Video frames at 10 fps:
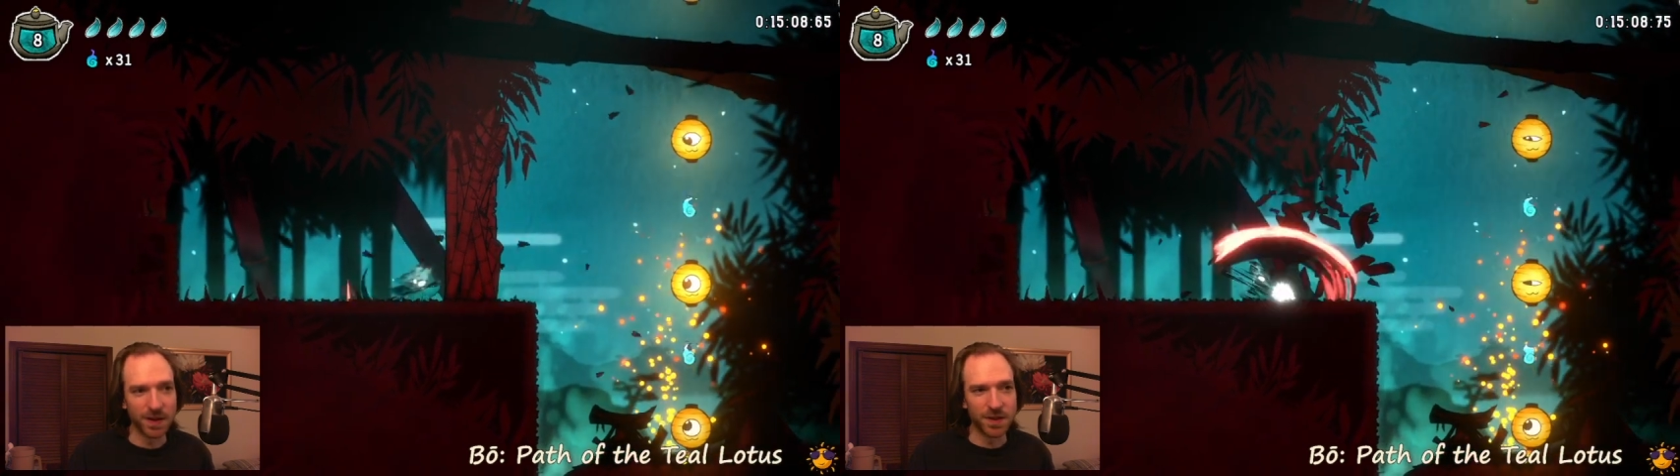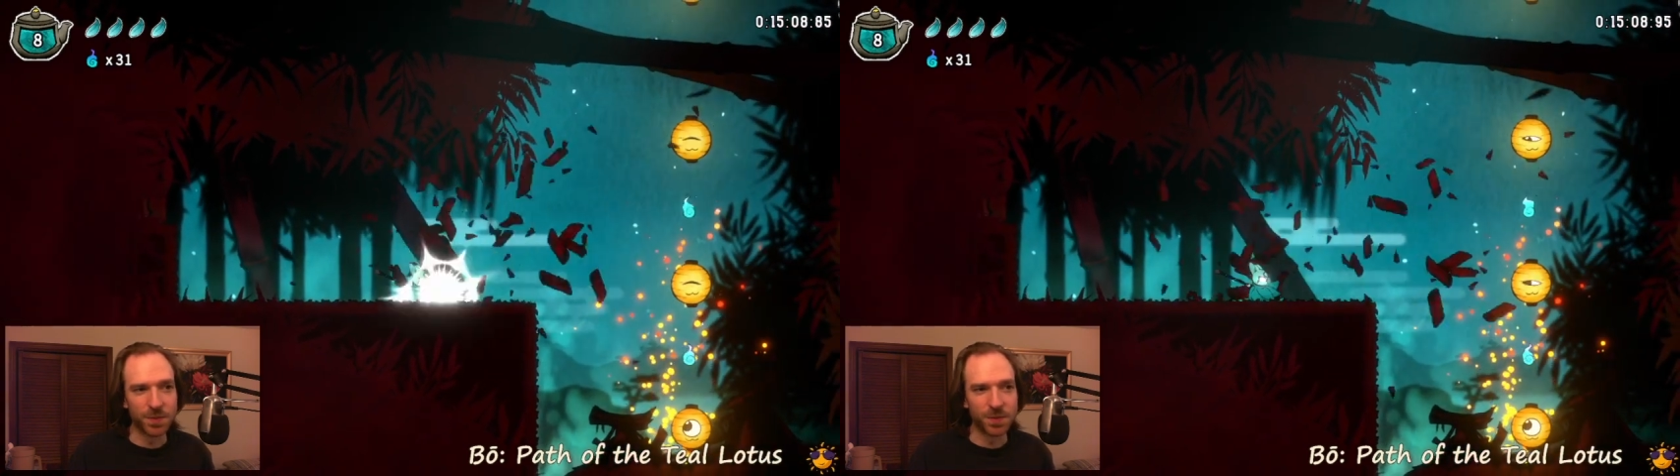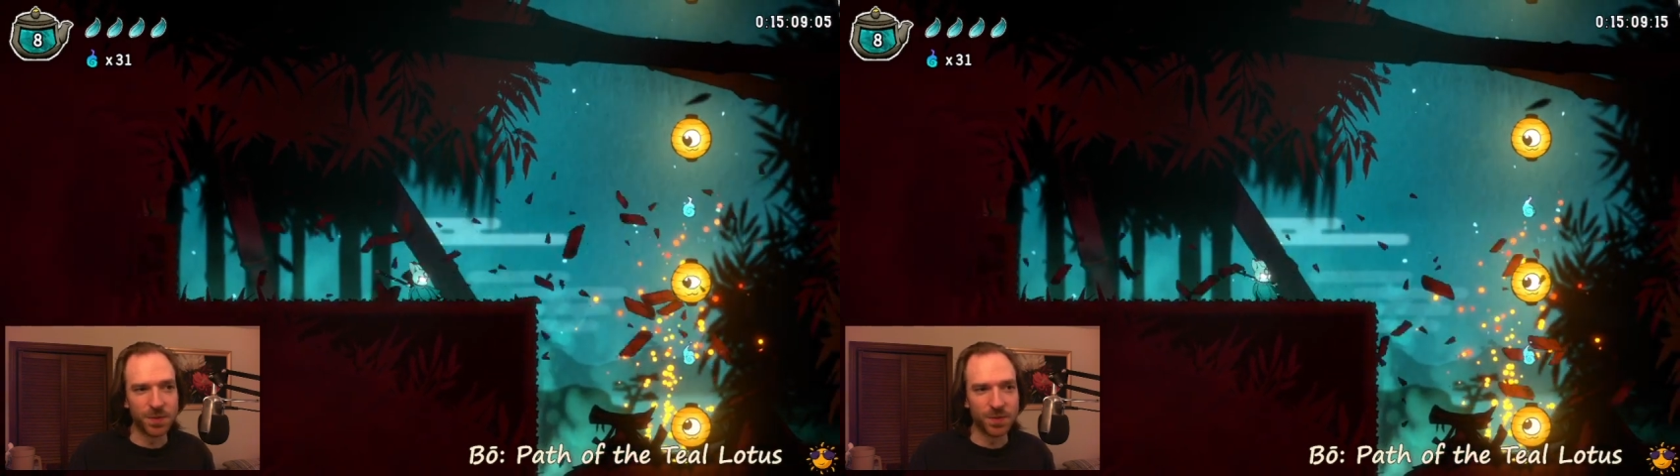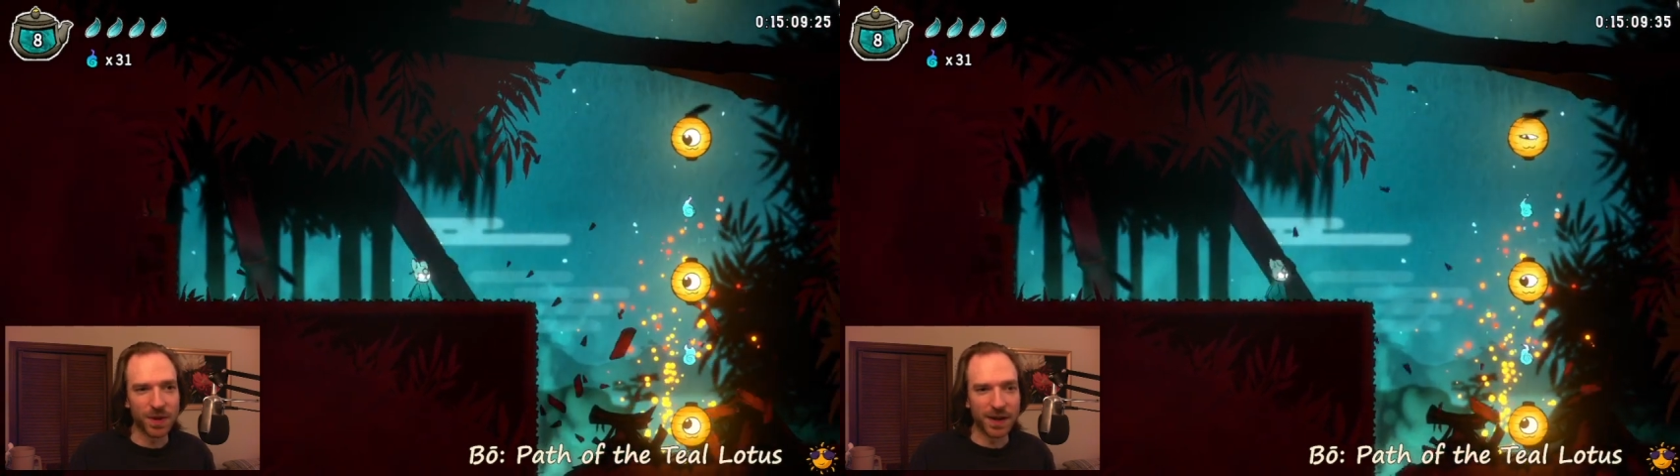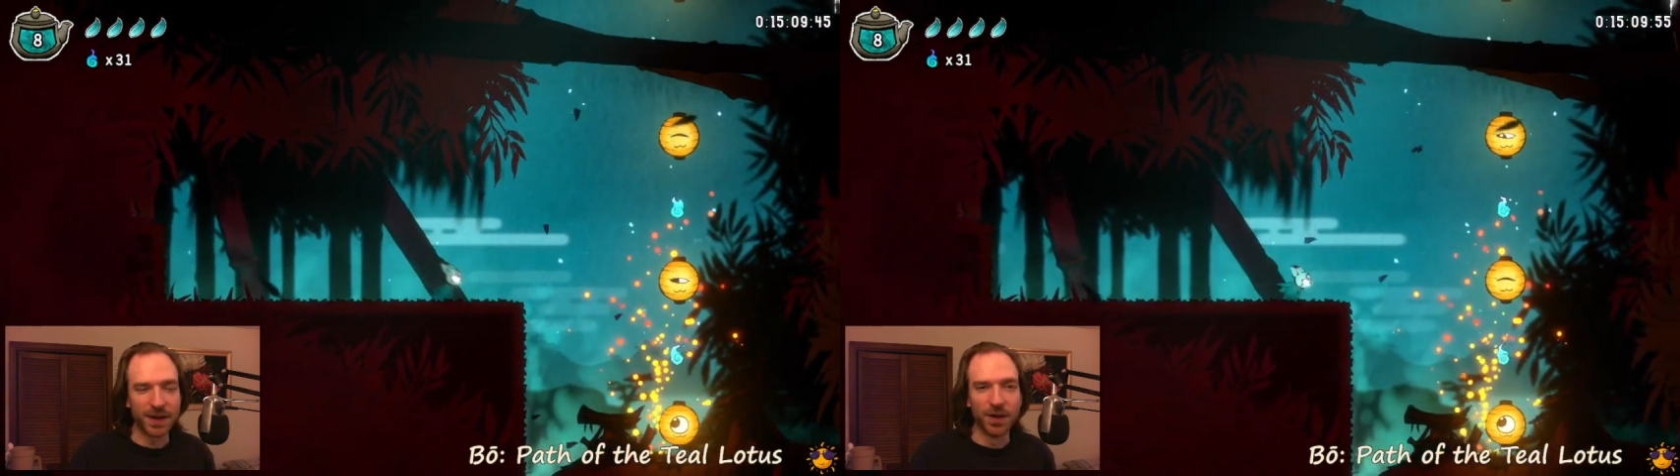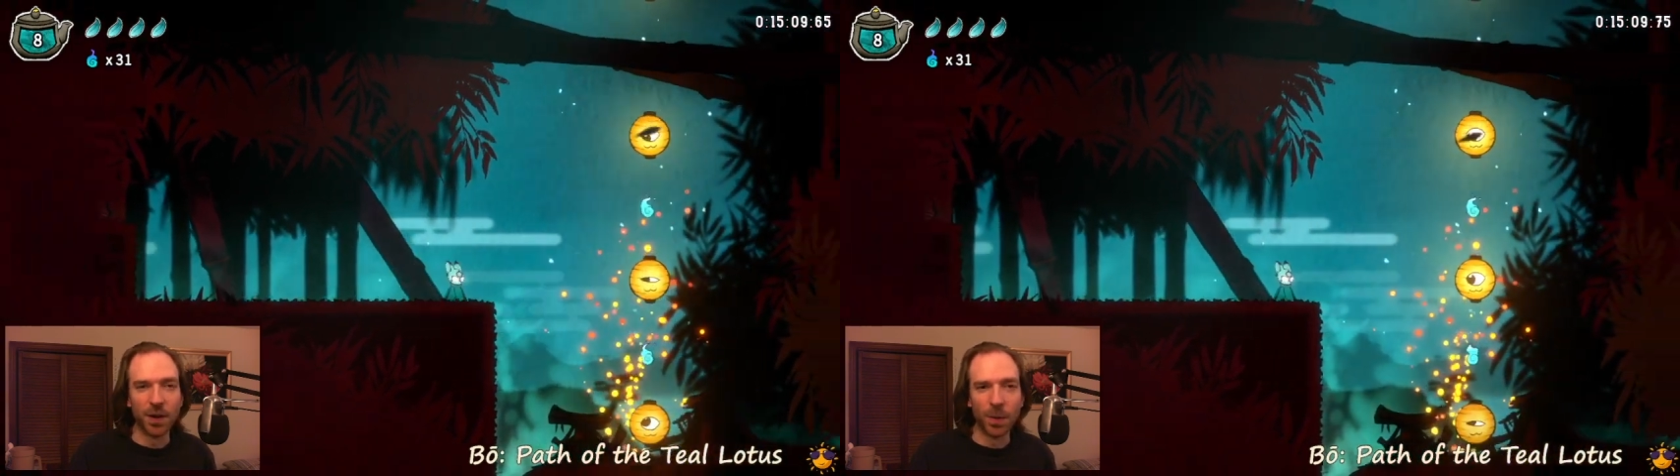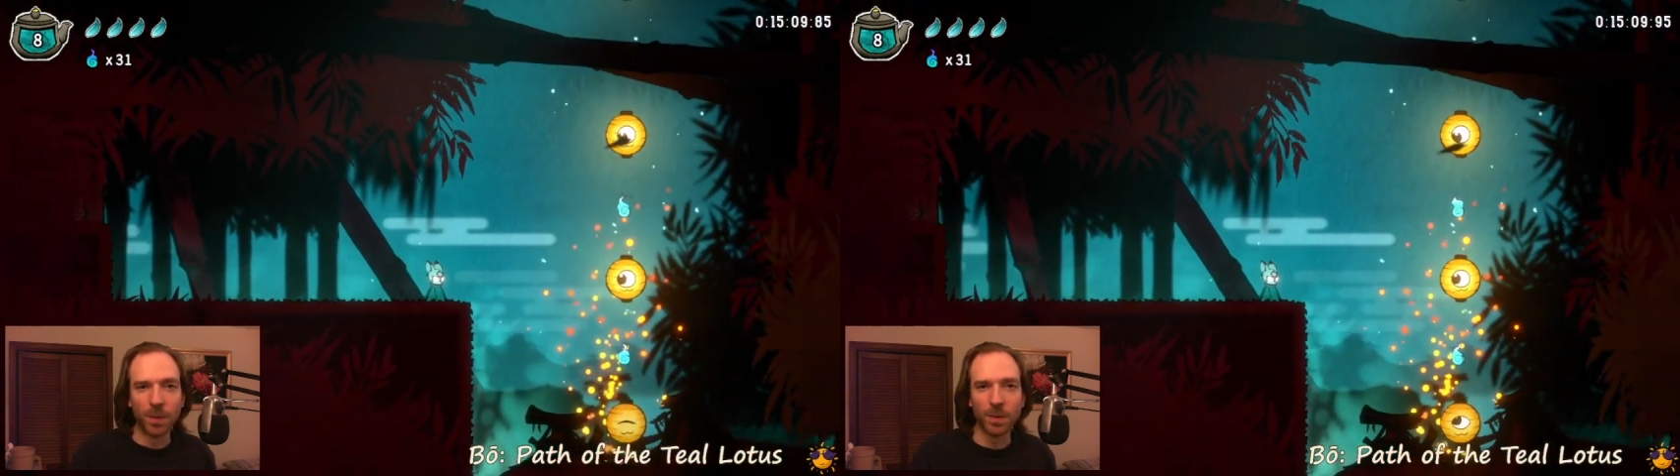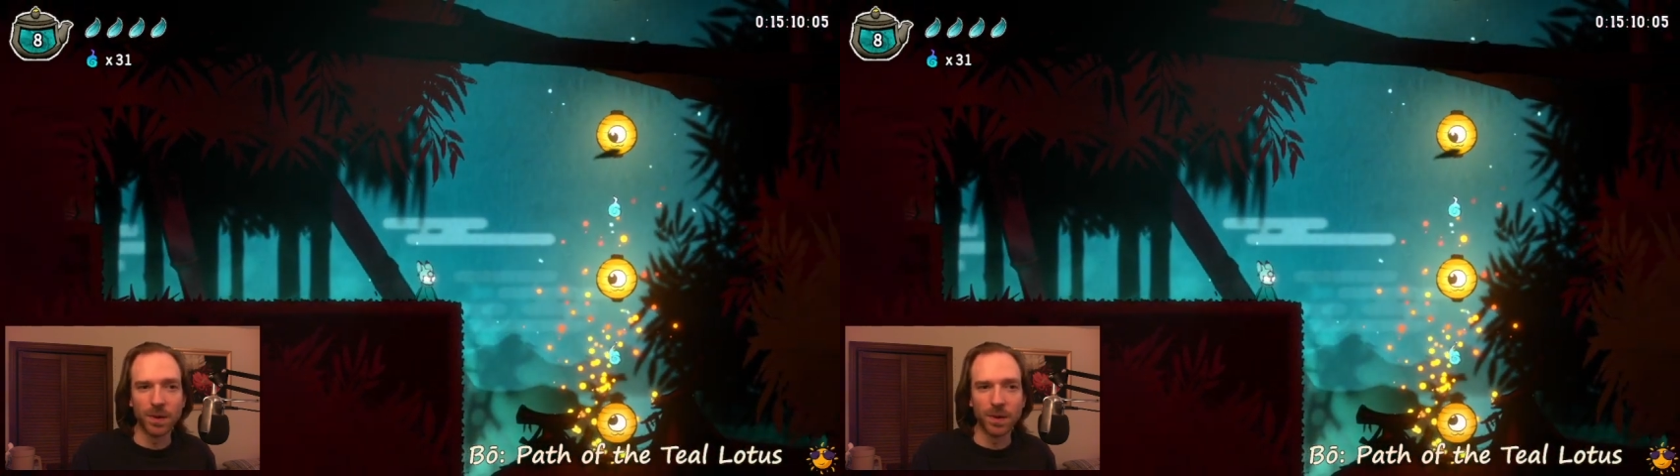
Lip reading: you kind of know,